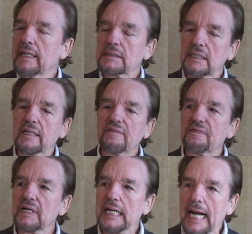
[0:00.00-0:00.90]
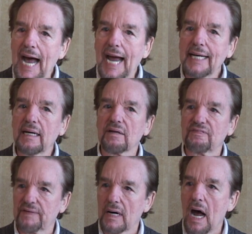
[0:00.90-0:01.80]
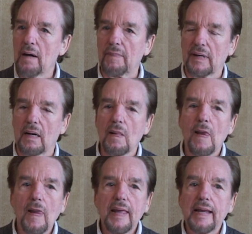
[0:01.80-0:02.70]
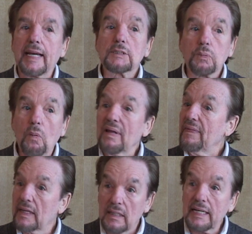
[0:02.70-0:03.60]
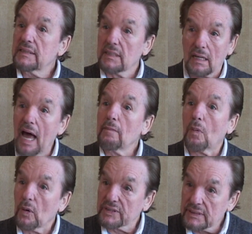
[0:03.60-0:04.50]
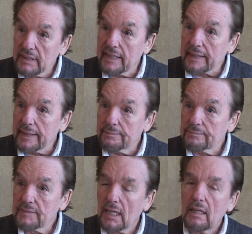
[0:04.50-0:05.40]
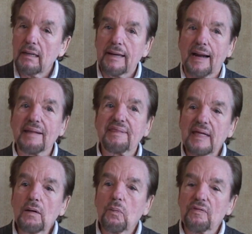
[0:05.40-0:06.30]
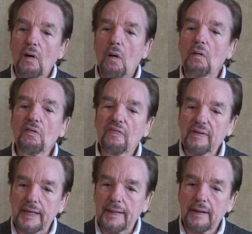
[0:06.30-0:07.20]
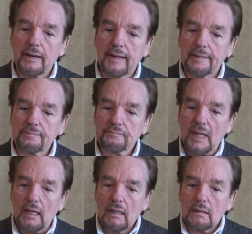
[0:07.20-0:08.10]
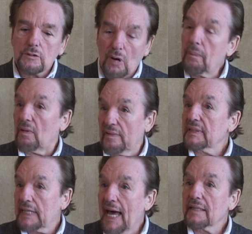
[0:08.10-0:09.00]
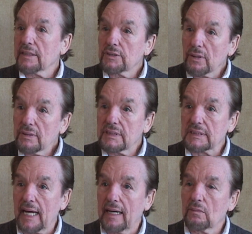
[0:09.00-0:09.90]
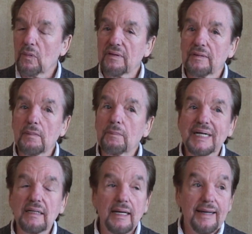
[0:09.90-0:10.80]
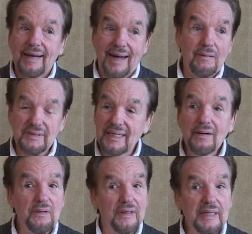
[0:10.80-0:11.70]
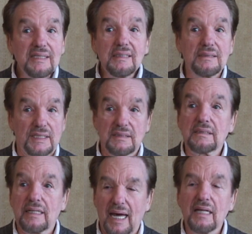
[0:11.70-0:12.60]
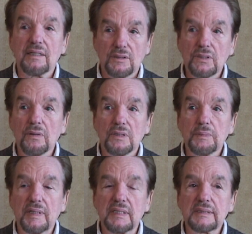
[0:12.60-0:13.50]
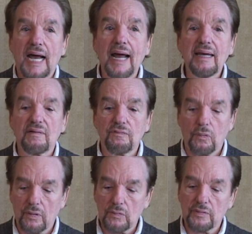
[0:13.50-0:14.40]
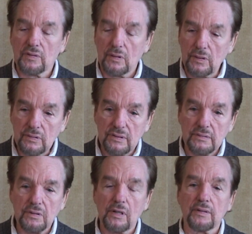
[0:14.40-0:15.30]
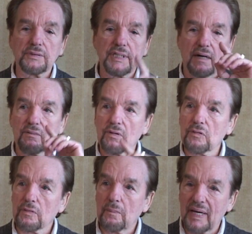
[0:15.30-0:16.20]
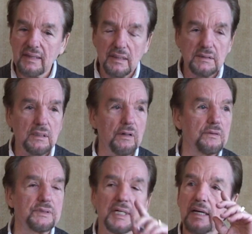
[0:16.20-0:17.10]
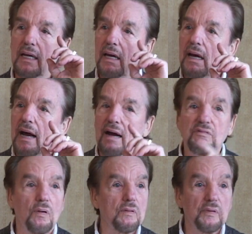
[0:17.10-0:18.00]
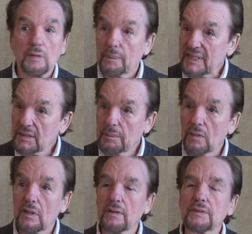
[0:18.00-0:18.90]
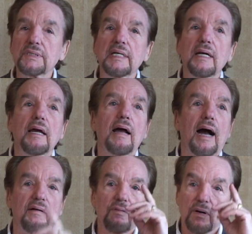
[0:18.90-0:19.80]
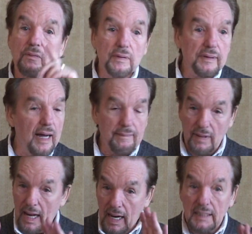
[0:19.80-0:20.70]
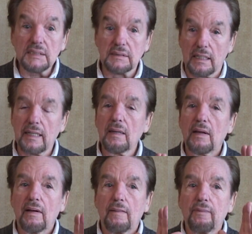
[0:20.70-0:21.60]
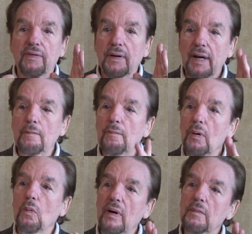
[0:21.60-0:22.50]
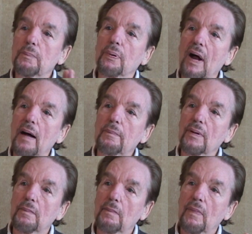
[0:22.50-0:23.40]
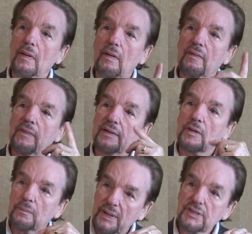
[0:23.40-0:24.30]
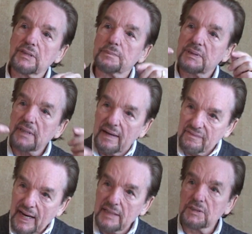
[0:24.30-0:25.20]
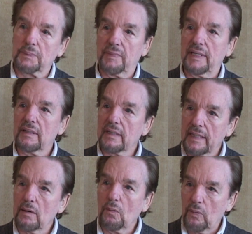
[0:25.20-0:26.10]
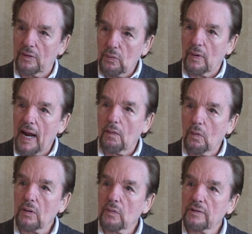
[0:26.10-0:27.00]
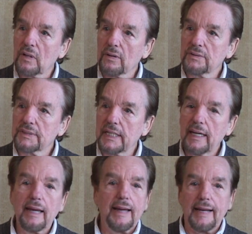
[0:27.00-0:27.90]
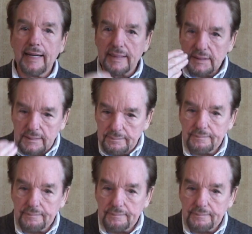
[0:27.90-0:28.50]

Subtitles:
It's a different kind of phenomena. It's one that needs a lot more study. And I think with all the trouble that the Catholic Church has had with it, but I'll tell you, it isn't just the Catholic Church, because I have worked with the Lutheran clergy, I've worked with Methodist clergy, I've worked with Episcopal clergy, I've worked with, honestly, the number one problem that the bishops have asked me to deal with when I work with clergy is